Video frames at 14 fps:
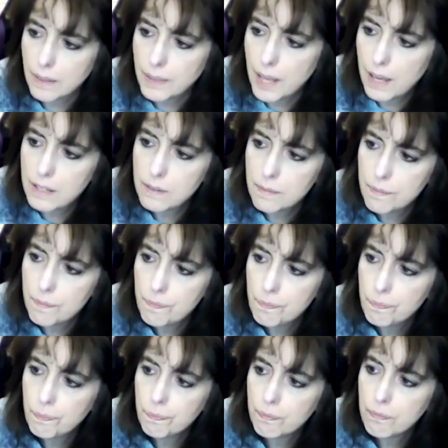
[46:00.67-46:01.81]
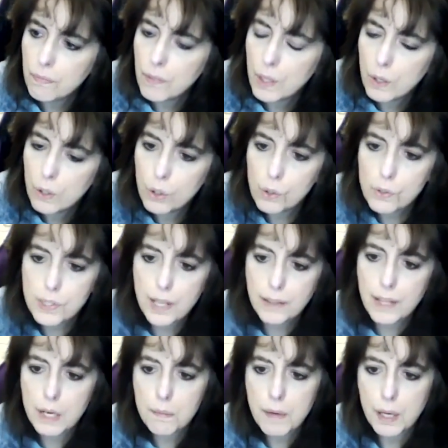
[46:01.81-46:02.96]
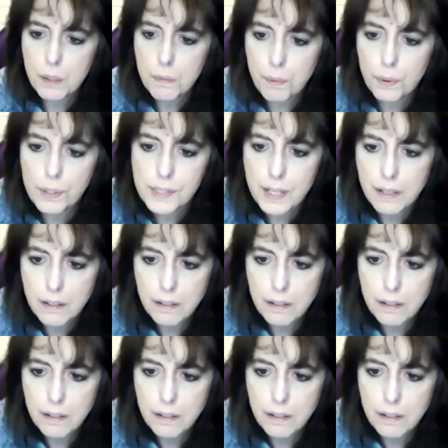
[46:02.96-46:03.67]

that. Who said that about a prison?